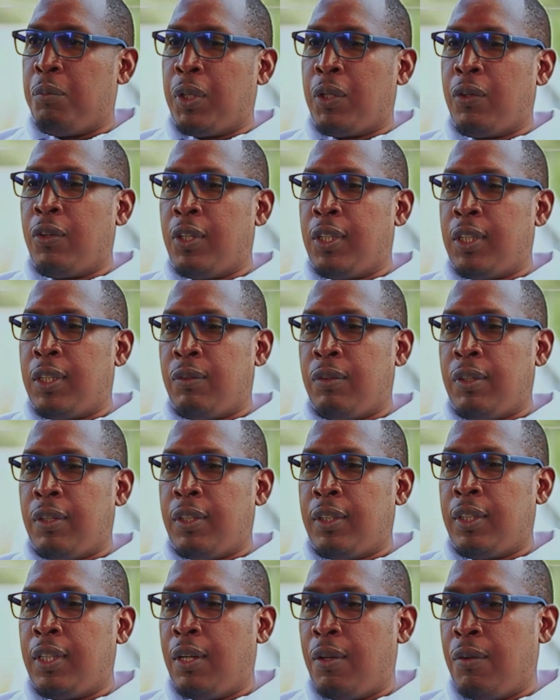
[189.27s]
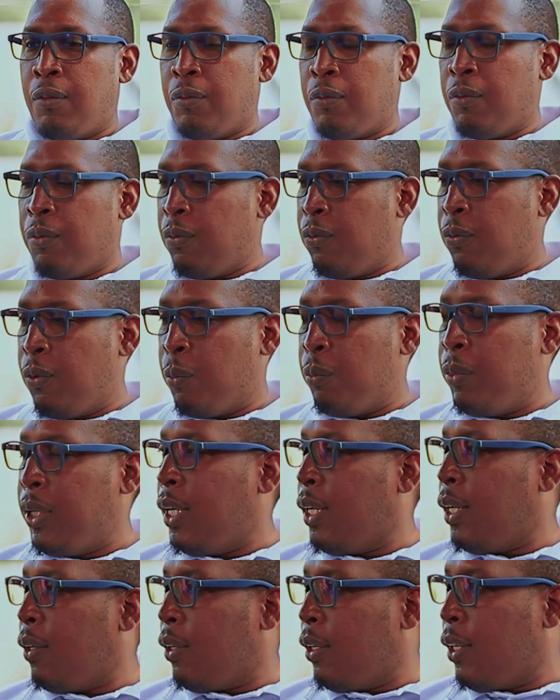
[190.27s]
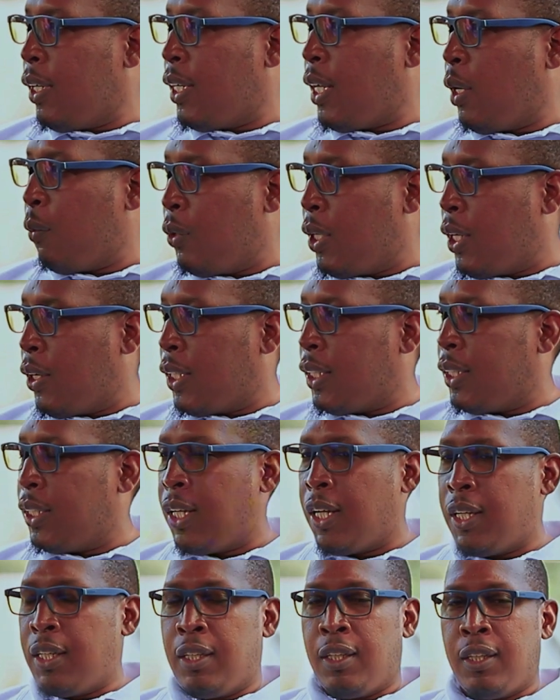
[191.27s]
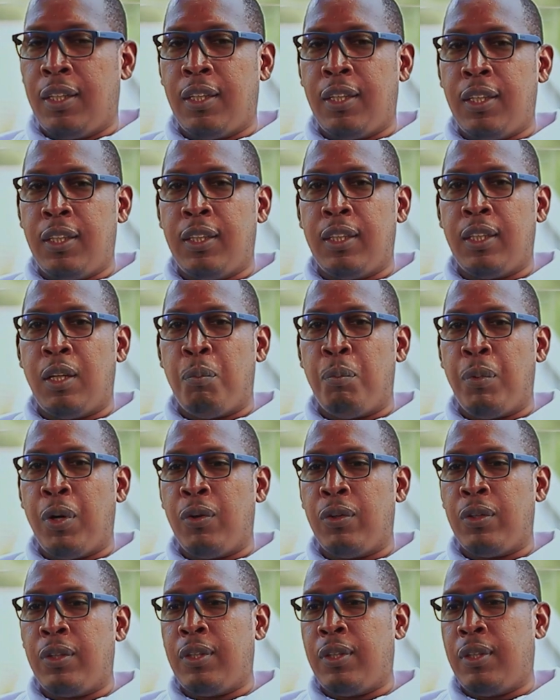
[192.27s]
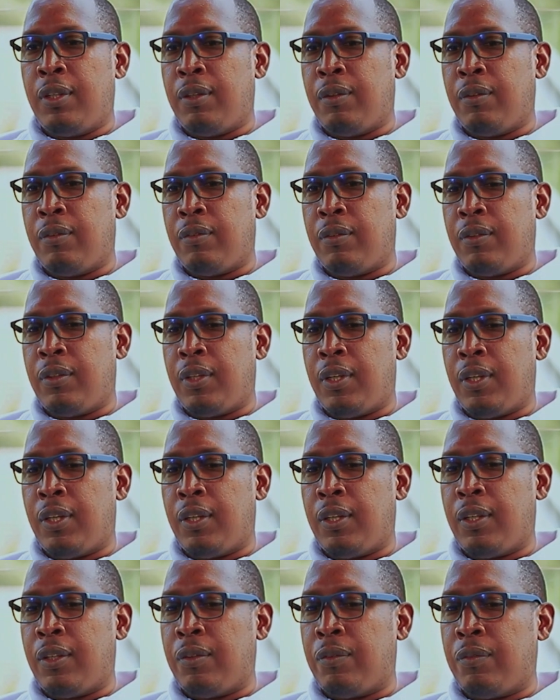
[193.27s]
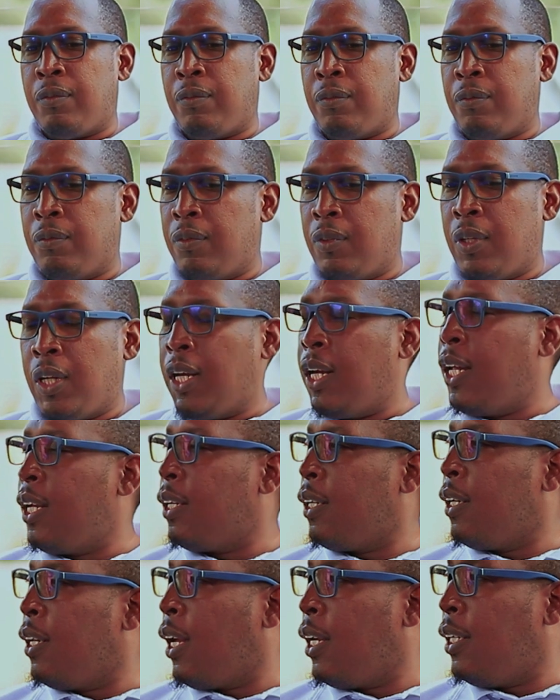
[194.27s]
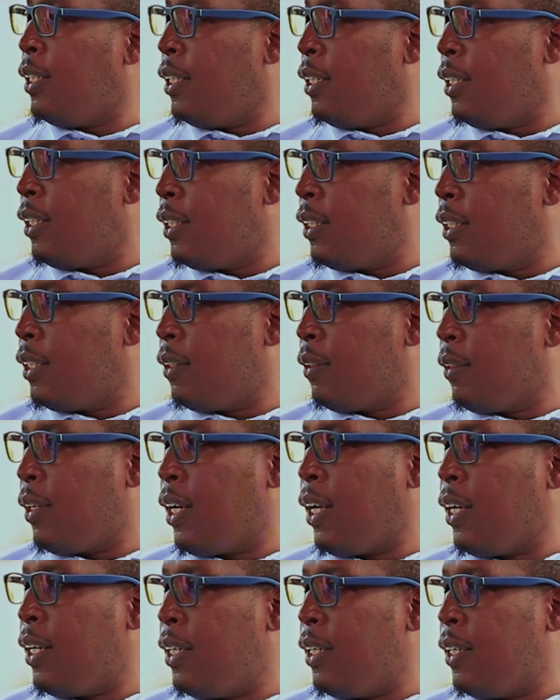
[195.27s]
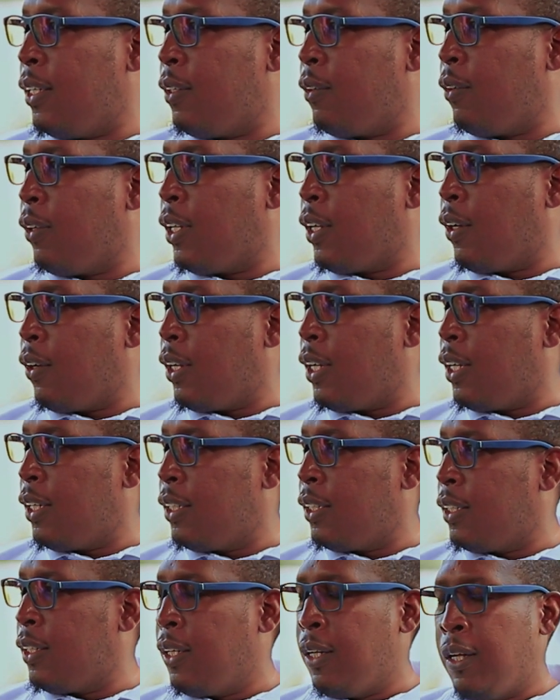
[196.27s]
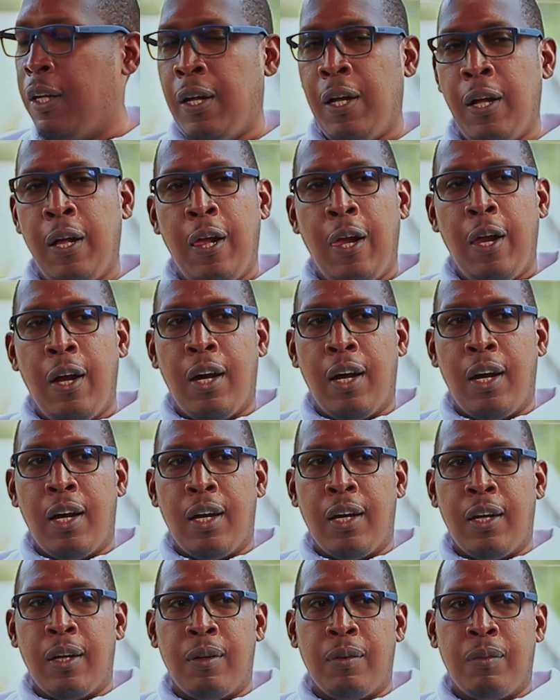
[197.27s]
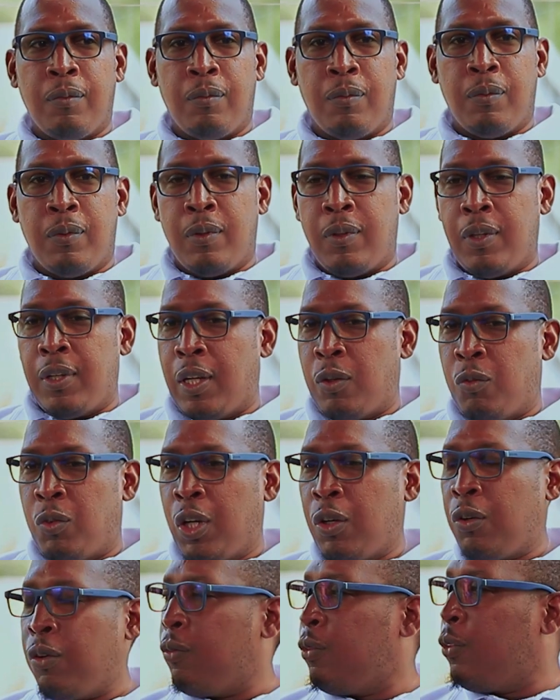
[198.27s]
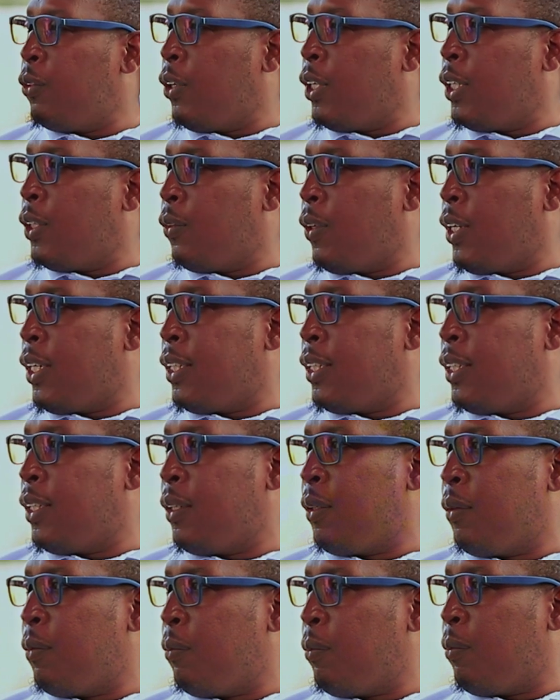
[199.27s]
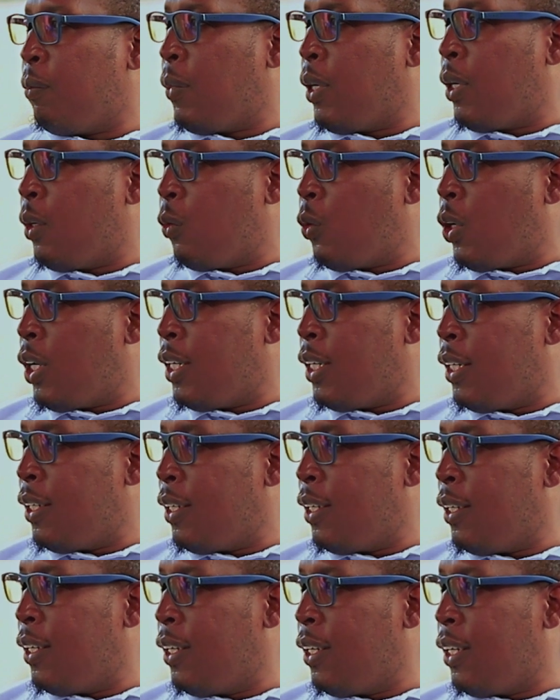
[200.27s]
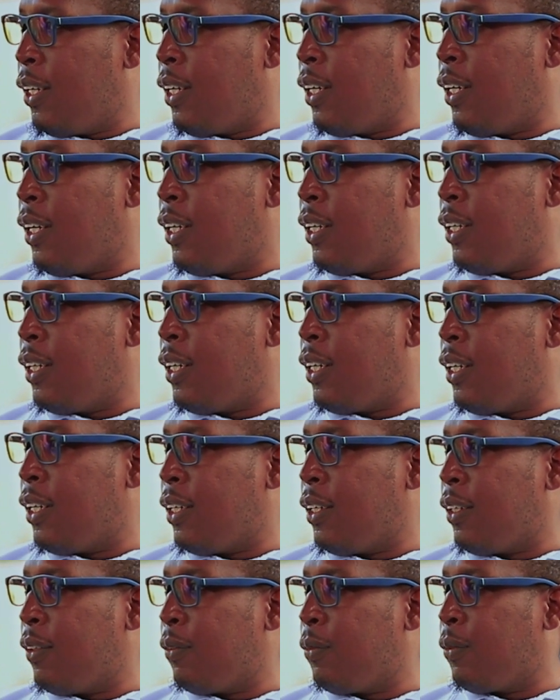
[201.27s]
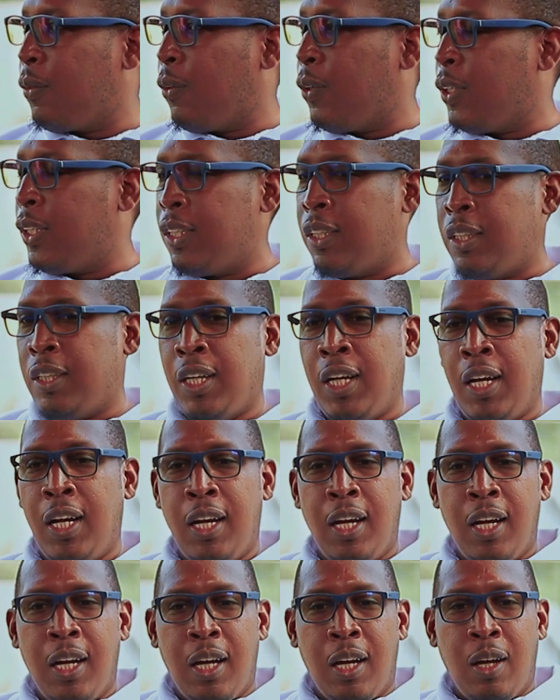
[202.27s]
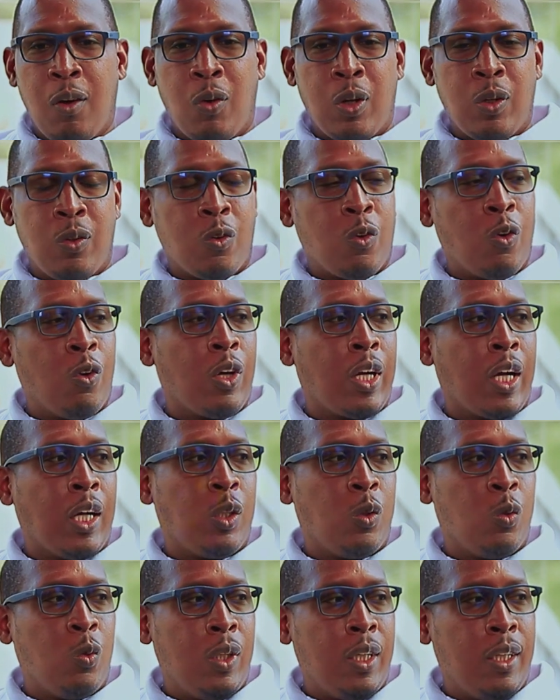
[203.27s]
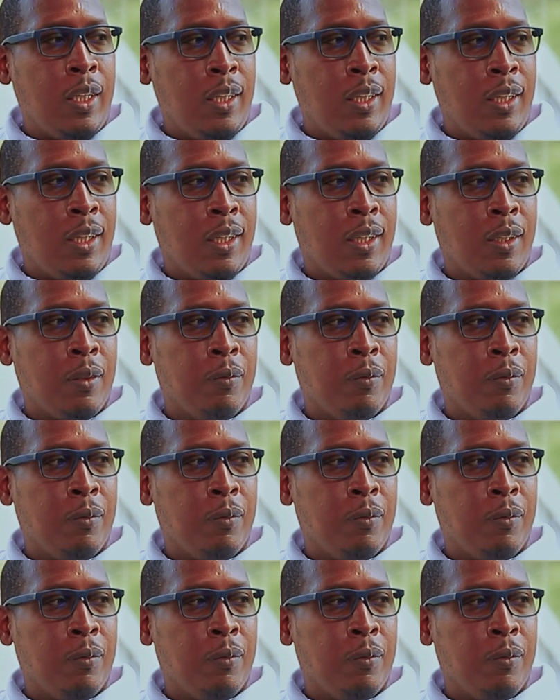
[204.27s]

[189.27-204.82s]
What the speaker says: because, say, for me, the time when I was starting, this is about late 90s, early 2000s. The drug of choice was marijuana and, of course, what we call kachwiri,